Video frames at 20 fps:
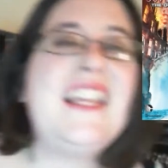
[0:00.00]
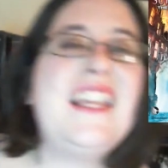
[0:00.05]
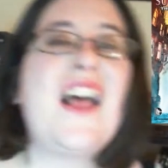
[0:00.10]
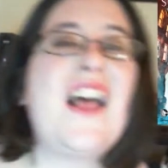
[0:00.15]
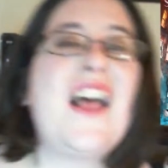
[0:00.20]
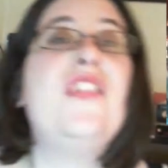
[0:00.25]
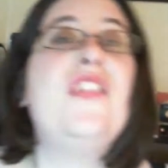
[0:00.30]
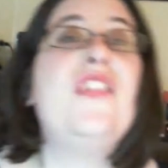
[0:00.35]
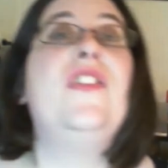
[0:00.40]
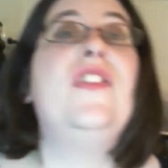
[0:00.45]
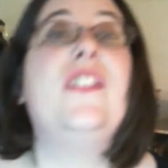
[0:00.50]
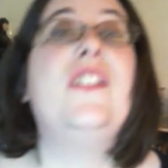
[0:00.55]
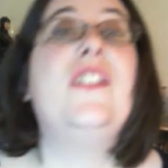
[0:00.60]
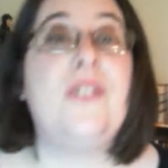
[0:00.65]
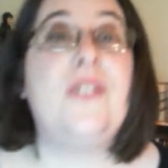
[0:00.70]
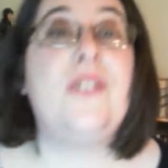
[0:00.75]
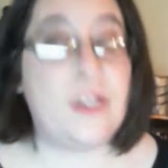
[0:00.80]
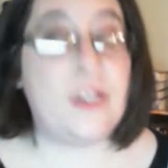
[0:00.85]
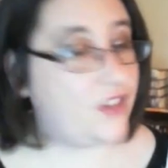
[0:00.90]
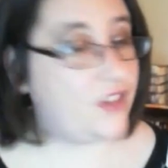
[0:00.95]
the
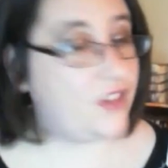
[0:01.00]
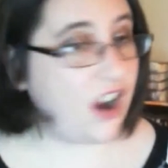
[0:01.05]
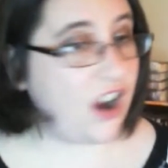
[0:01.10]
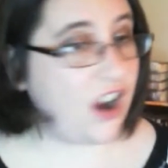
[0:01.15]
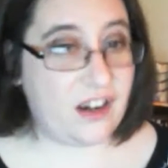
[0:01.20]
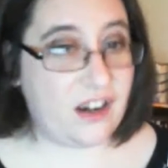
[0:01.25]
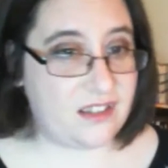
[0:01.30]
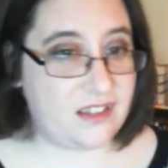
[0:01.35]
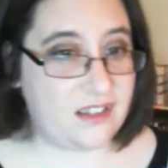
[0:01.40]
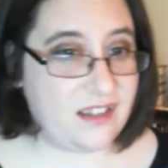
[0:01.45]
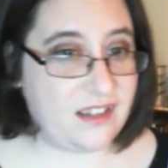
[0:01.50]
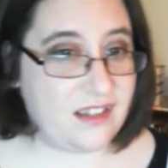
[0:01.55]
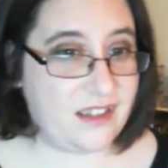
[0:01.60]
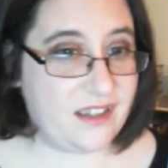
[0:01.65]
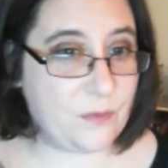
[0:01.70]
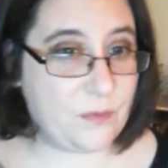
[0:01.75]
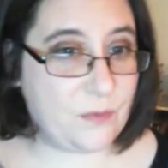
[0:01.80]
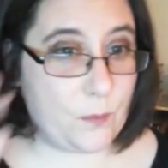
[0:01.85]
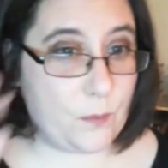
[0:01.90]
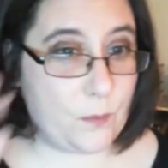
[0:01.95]
art is like,
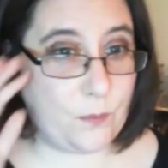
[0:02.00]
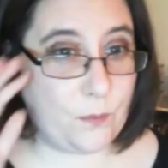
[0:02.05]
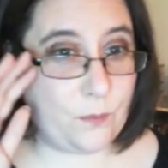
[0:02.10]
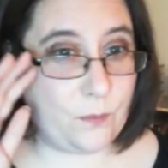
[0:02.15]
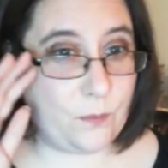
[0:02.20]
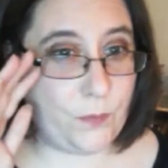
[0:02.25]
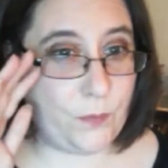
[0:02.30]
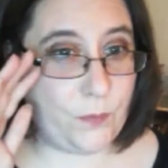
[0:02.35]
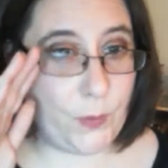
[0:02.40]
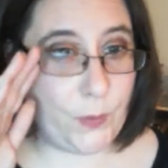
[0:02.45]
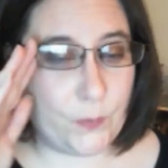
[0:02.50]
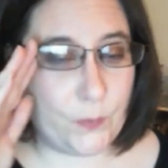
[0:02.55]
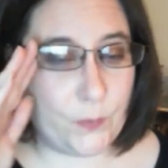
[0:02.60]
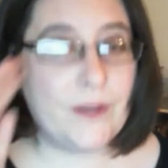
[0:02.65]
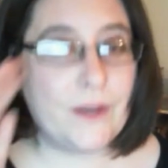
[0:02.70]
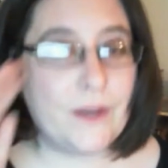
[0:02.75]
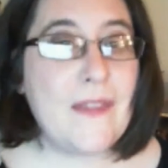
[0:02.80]
pooh,